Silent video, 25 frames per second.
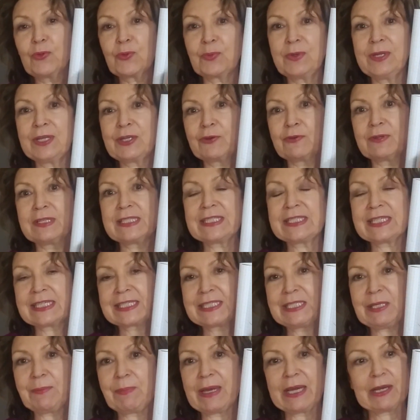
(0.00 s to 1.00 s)

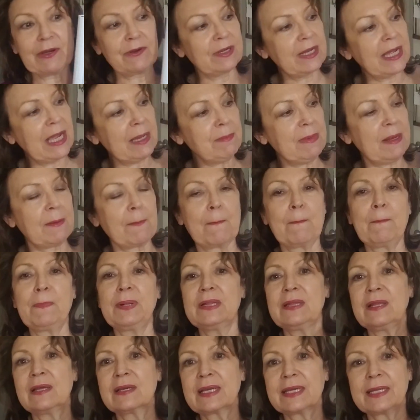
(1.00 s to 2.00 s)
360 paradigm and
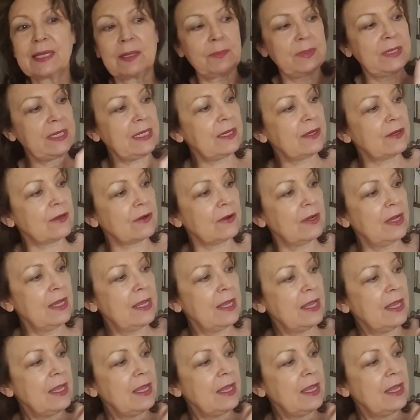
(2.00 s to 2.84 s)
plunk it up here.